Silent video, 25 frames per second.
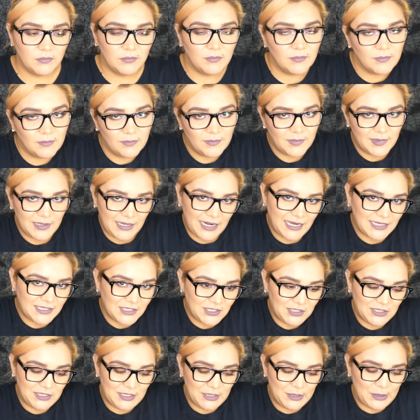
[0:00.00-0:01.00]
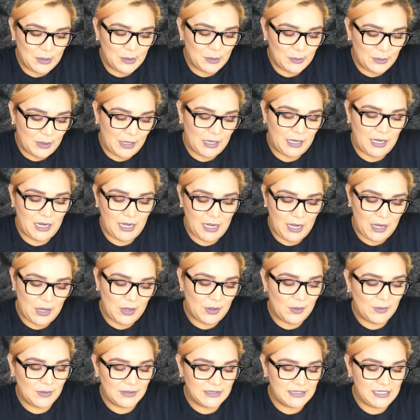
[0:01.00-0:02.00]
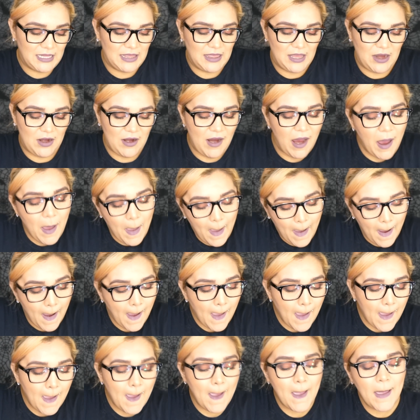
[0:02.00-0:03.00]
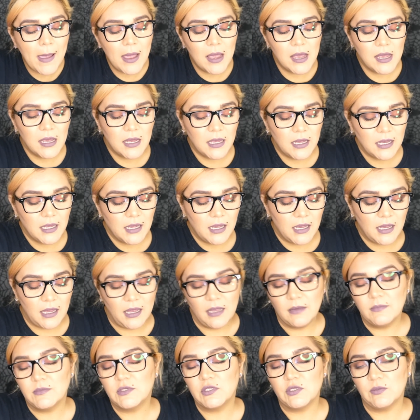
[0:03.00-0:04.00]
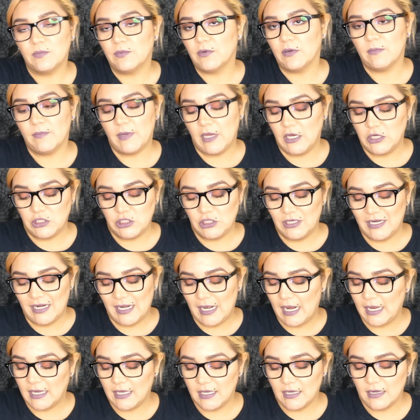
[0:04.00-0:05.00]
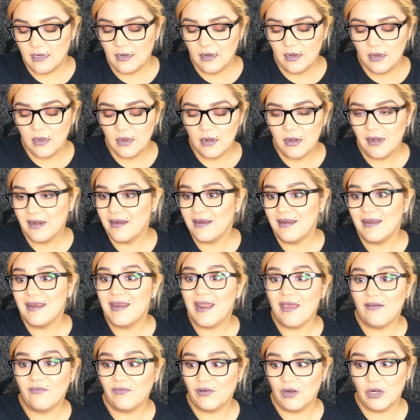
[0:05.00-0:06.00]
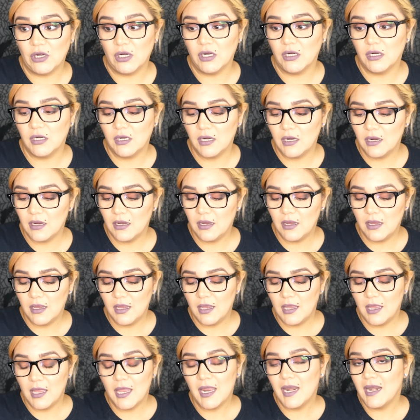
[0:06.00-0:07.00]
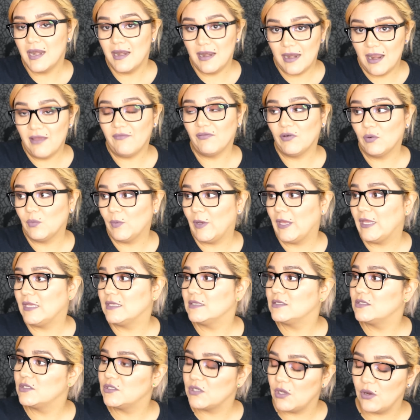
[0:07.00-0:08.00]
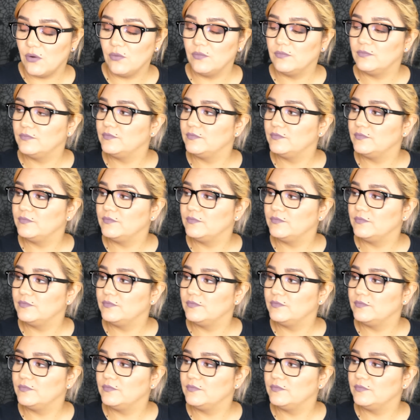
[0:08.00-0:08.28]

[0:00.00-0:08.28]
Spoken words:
But I cheated already and I know what's in there. I'm super impatient and I can never wait. So